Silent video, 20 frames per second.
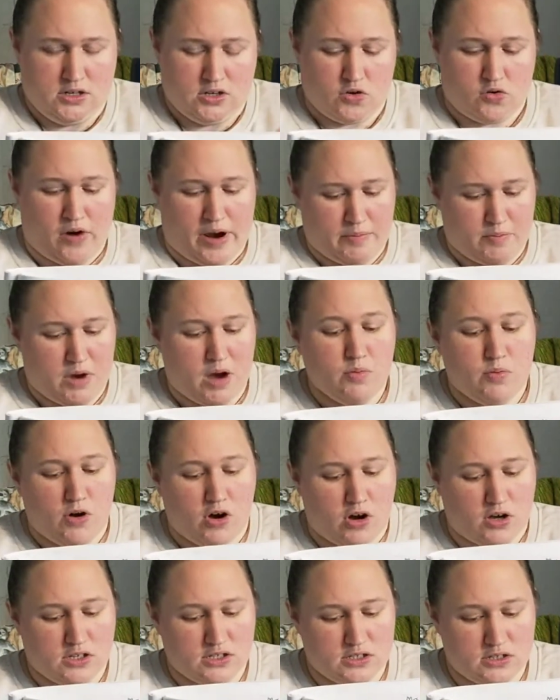Grandma
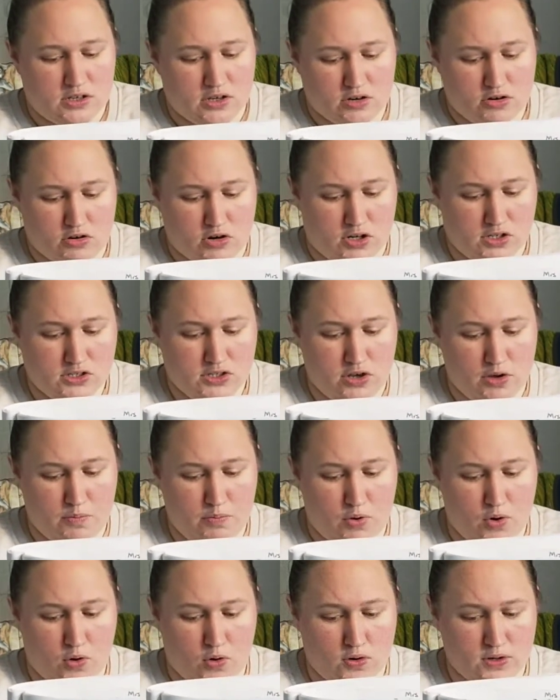Poss crossed her
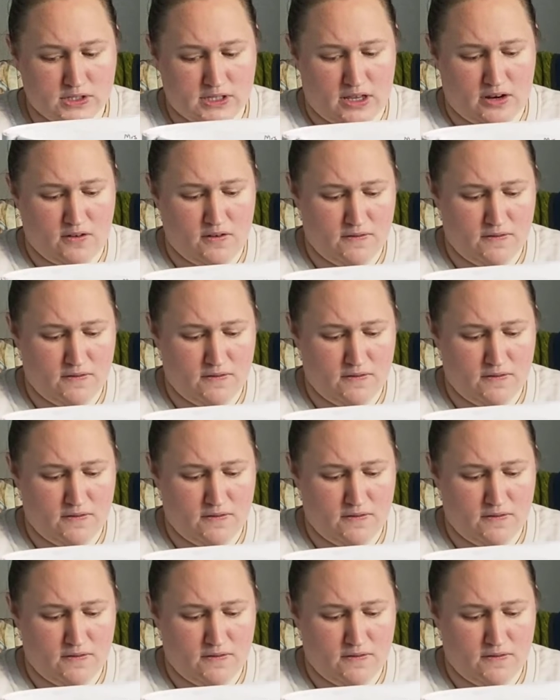paws and